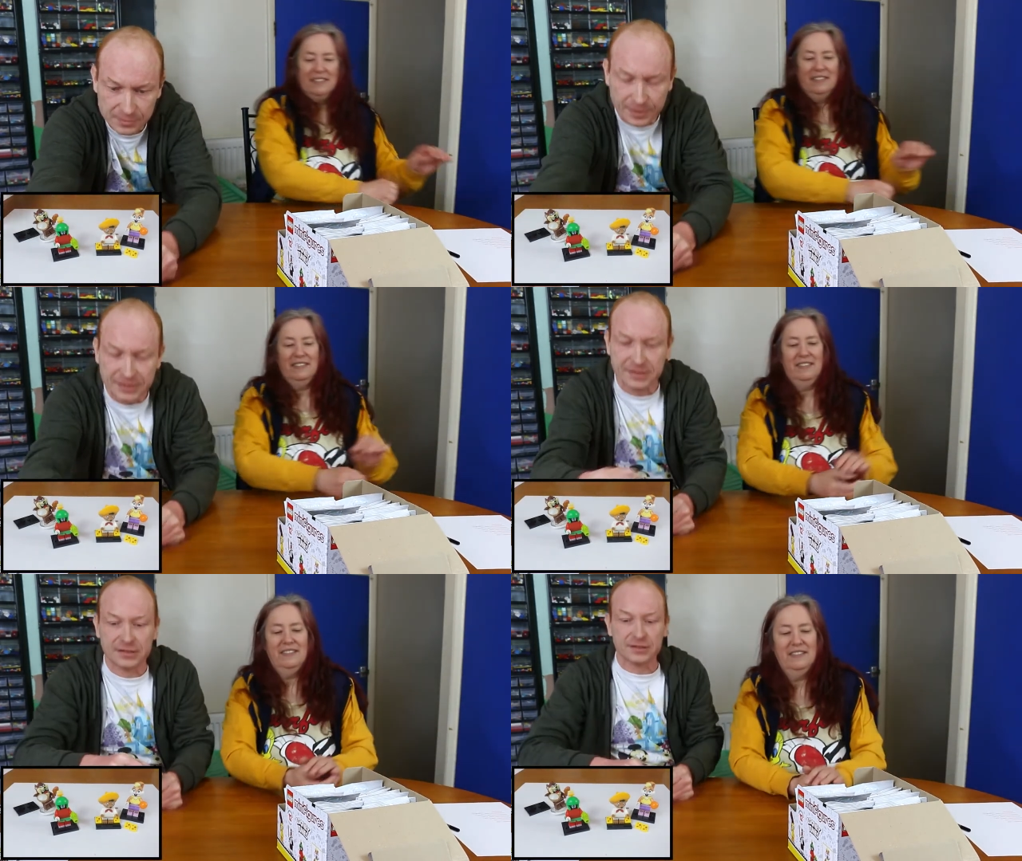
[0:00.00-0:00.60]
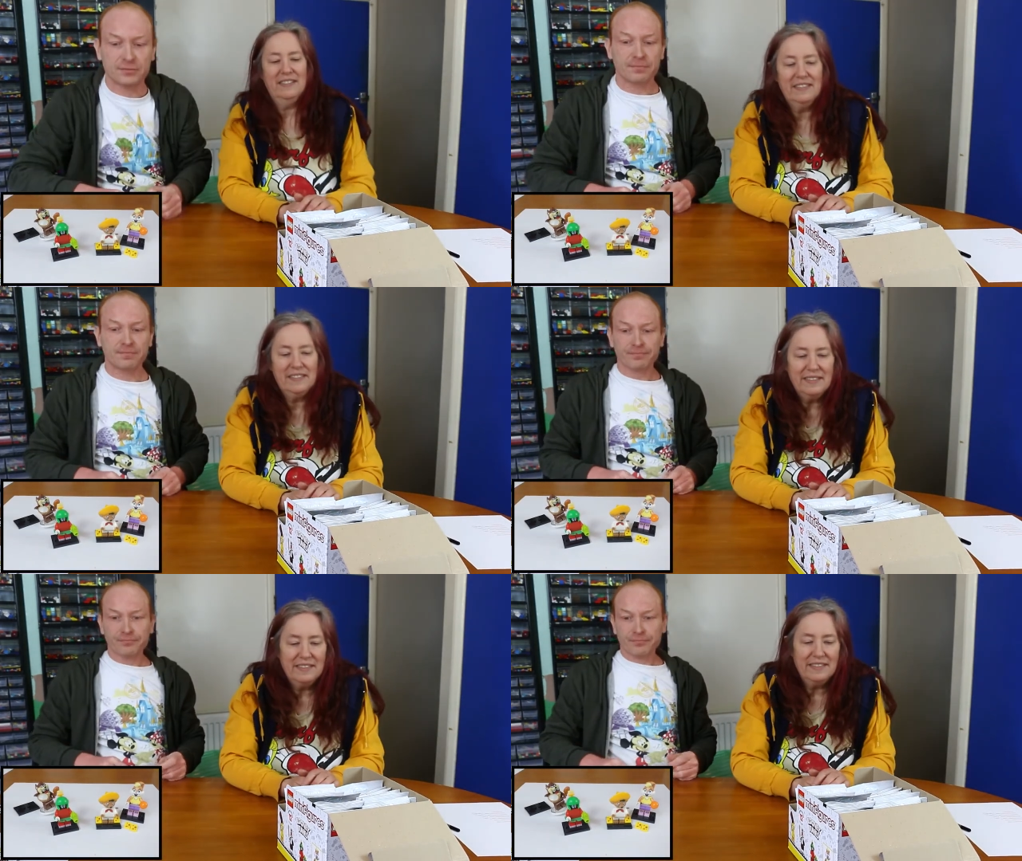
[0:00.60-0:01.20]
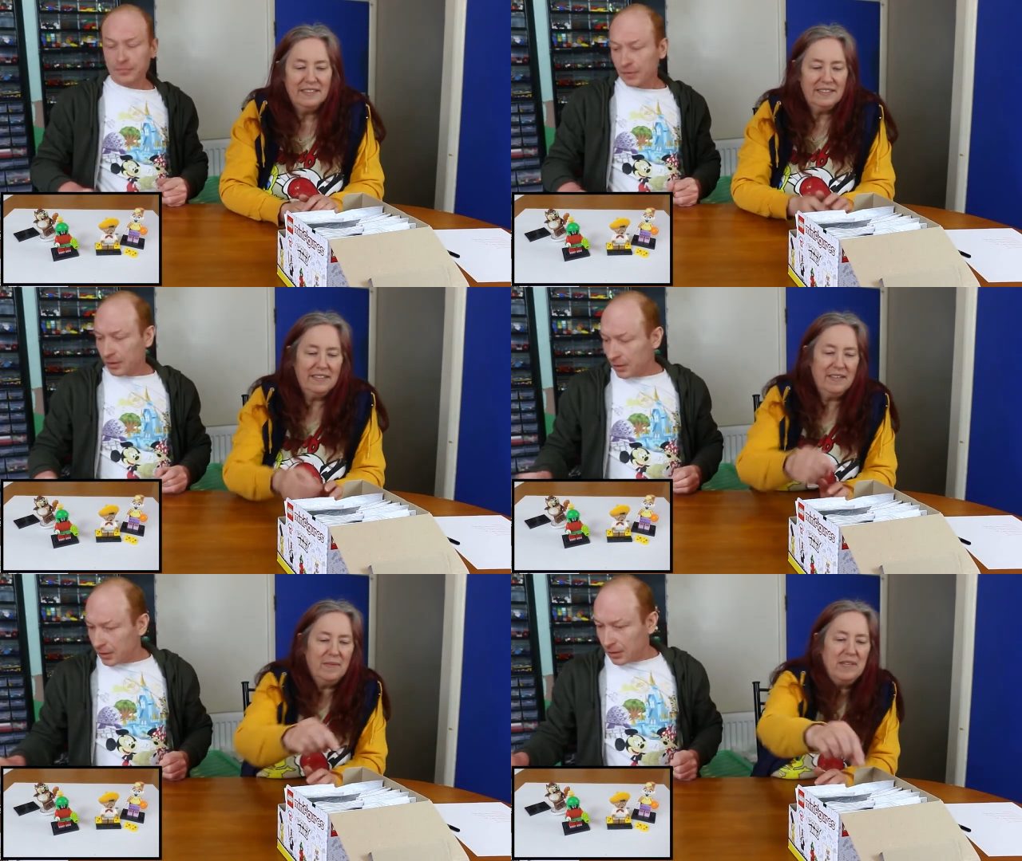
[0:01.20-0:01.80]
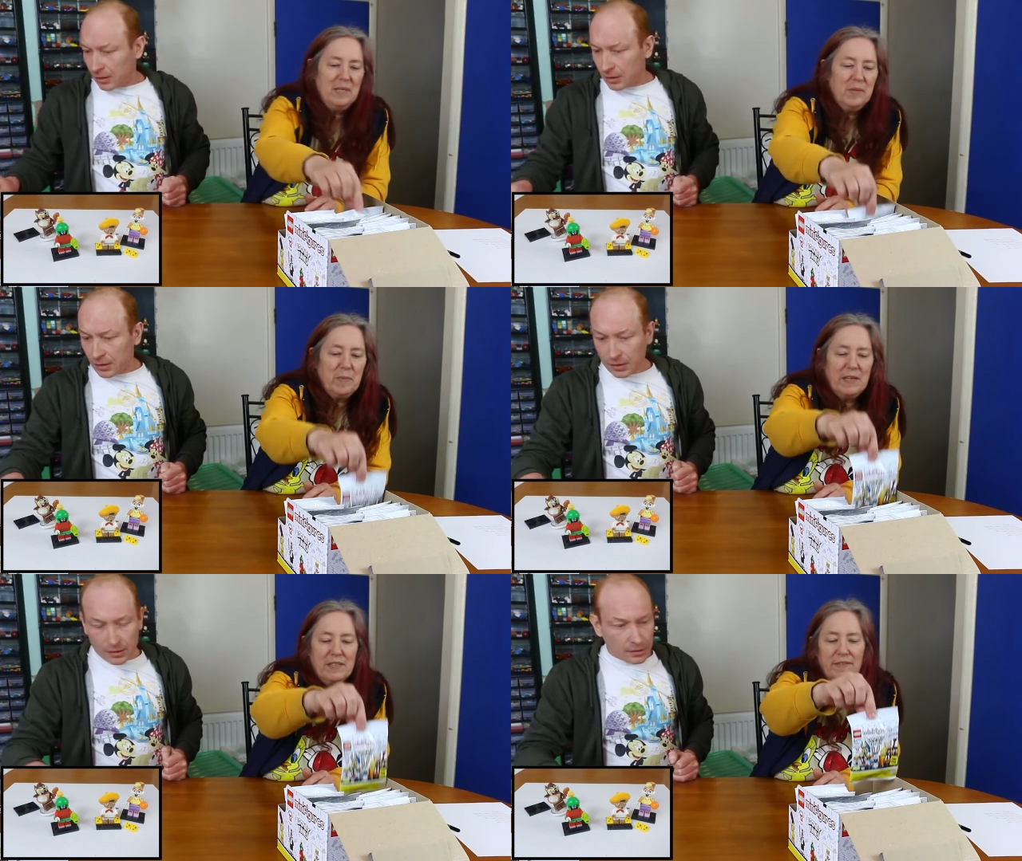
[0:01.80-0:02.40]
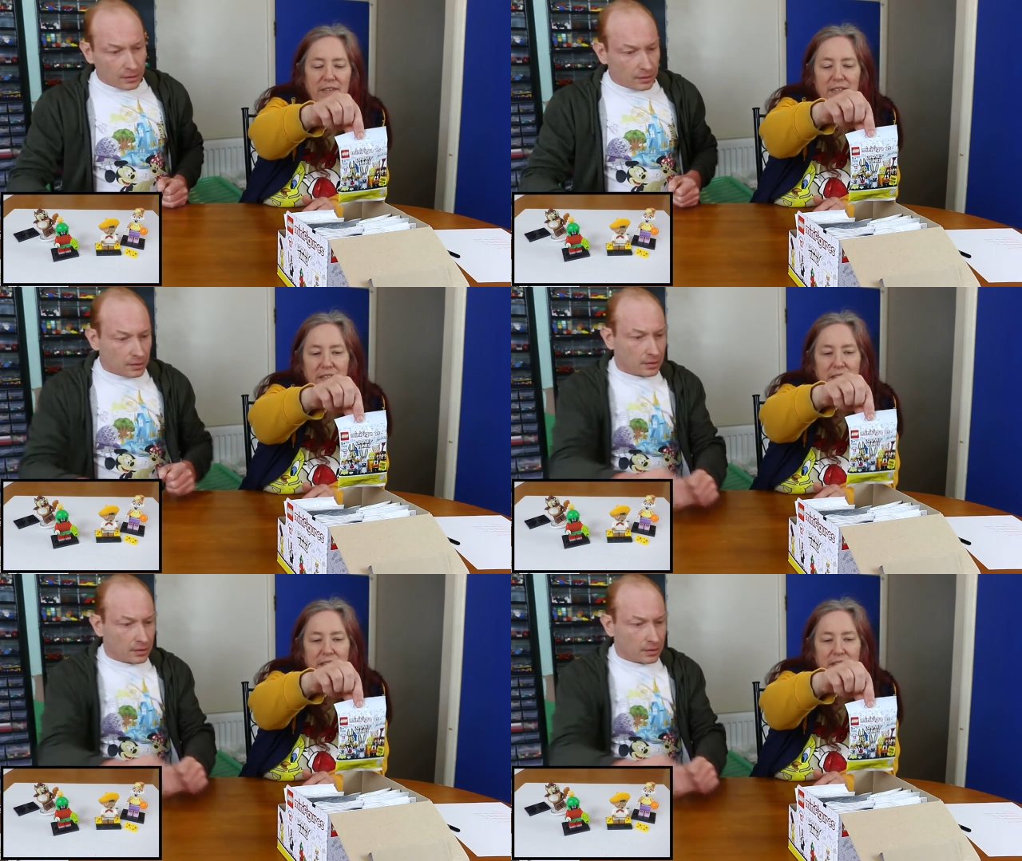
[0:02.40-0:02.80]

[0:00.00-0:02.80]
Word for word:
Speaker 1: his base next to him.
Speaker 2: Yeah, well, this one's back to front.